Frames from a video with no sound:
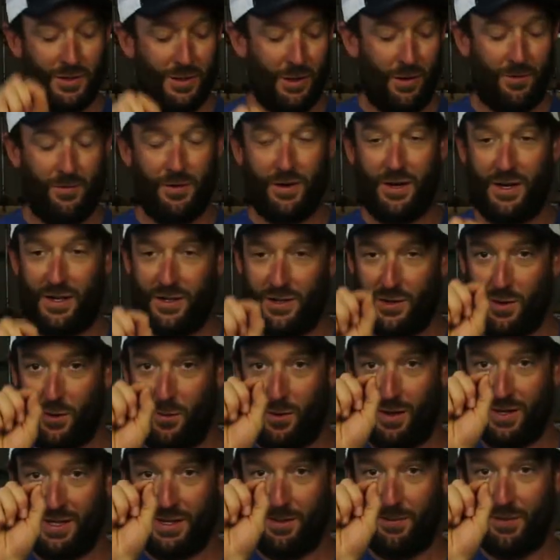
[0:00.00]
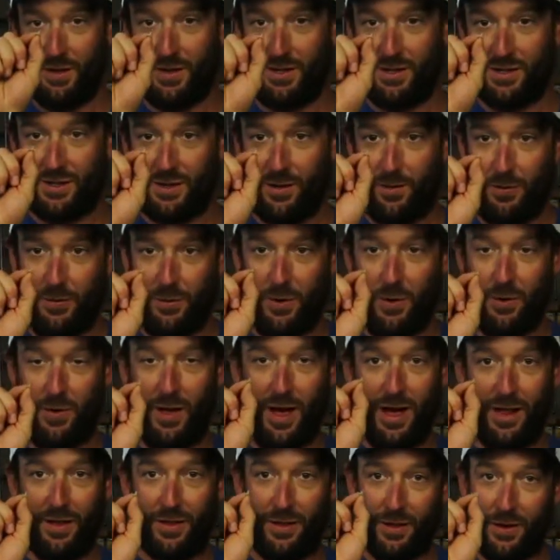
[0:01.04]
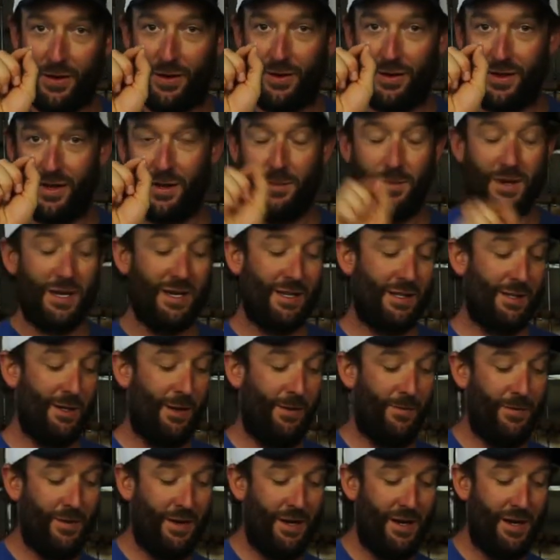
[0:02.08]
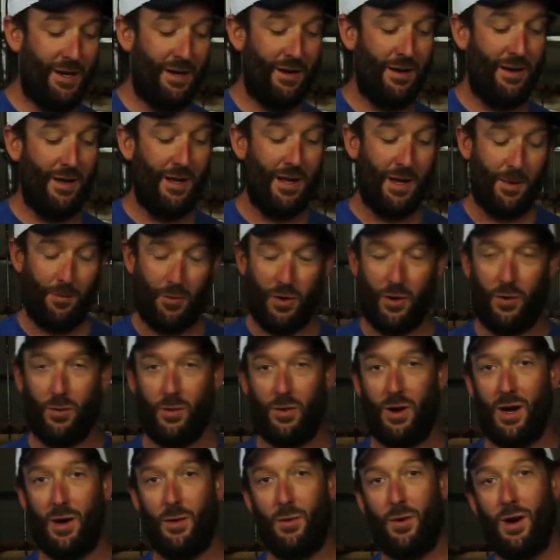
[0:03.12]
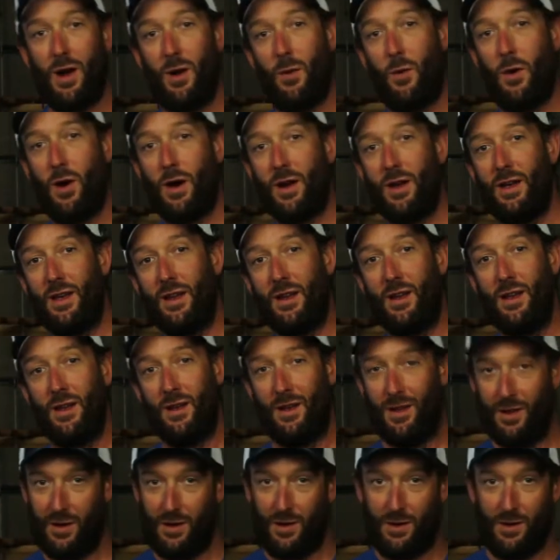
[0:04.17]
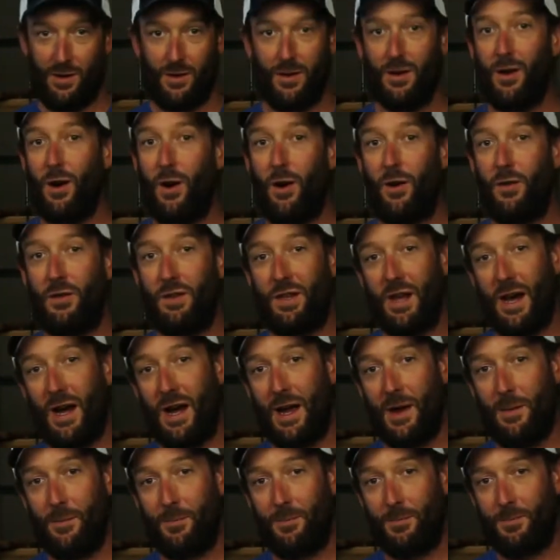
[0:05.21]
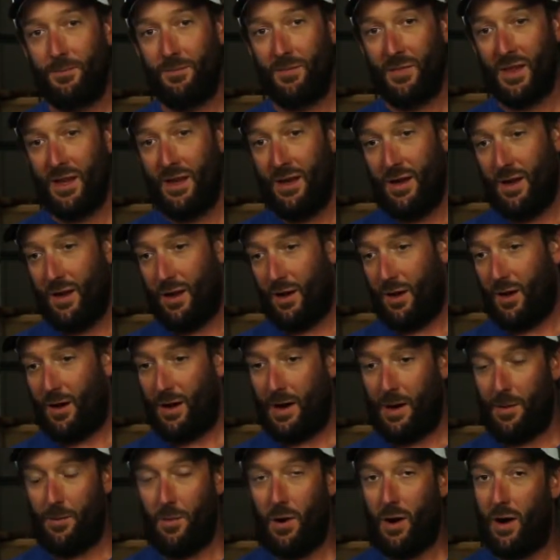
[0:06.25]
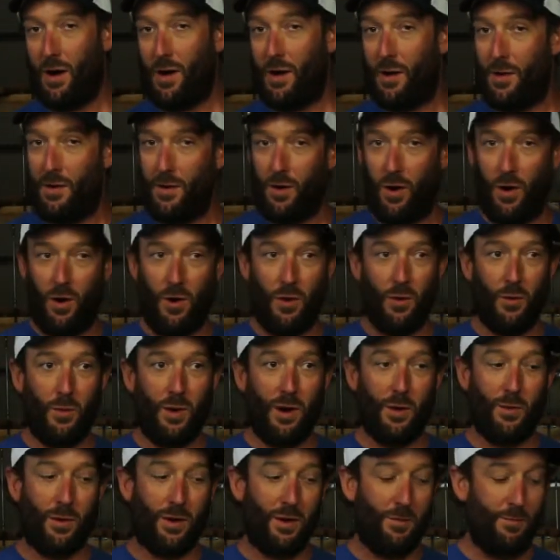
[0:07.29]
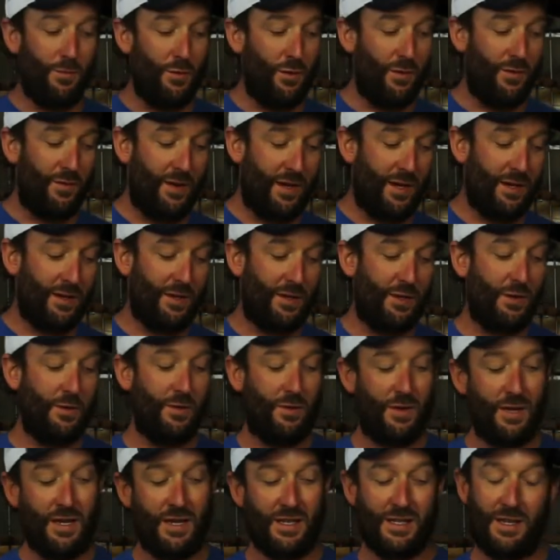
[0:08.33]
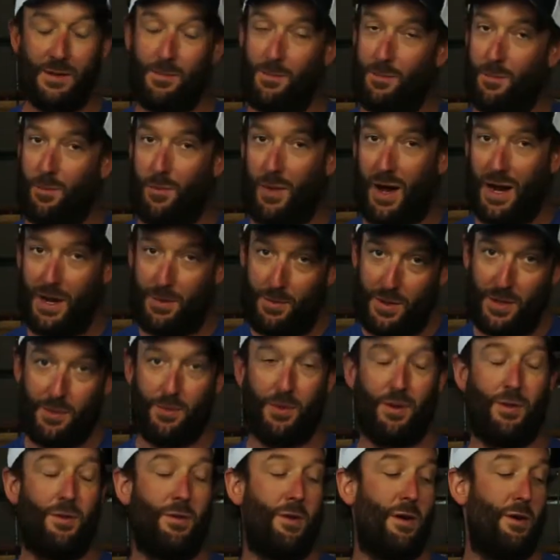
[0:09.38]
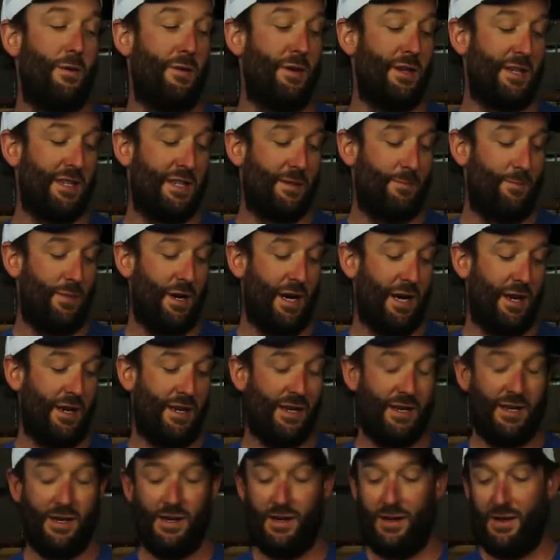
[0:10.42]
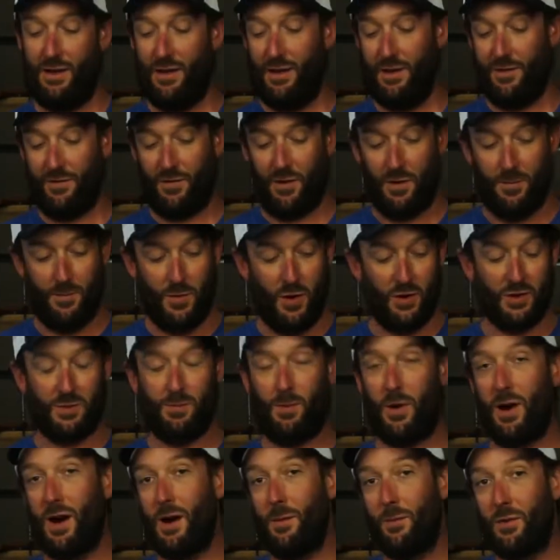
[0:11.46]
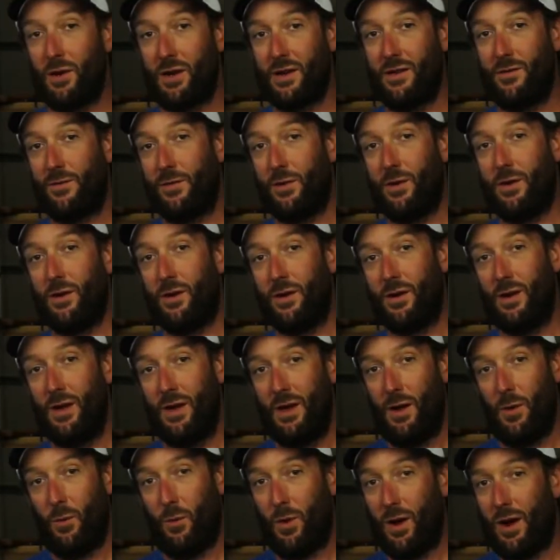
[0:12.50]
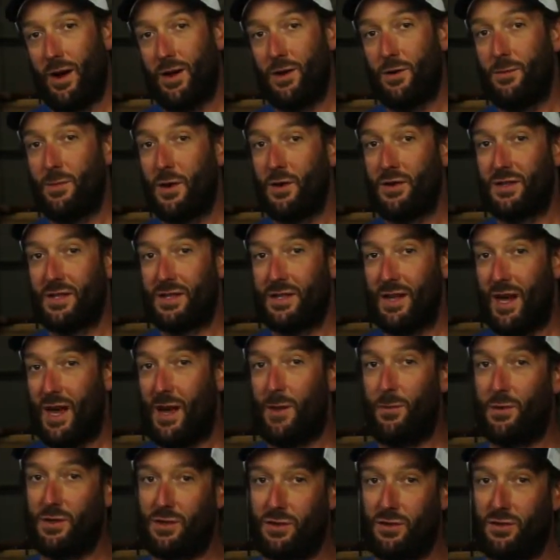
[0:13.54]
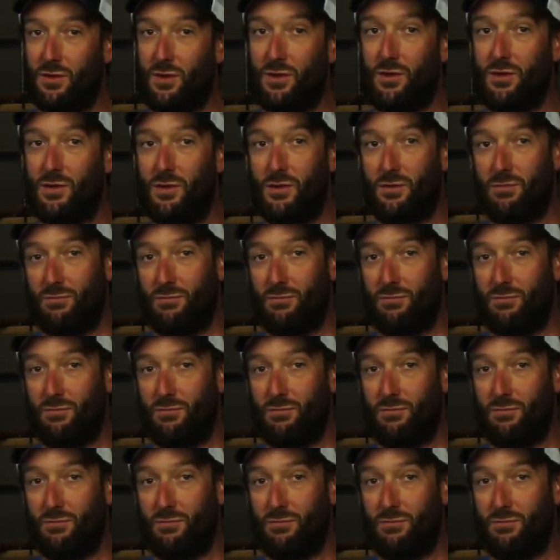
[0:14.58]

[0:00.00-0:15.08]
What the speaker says: sulfur dun. So I want something that's going to throw that little itty bitty sulfur dun and put it right where I want it all the time. And all the way we're going to move into things that might be able to throw this. But for the most part, I'm looking for what I do most of the time, which is throw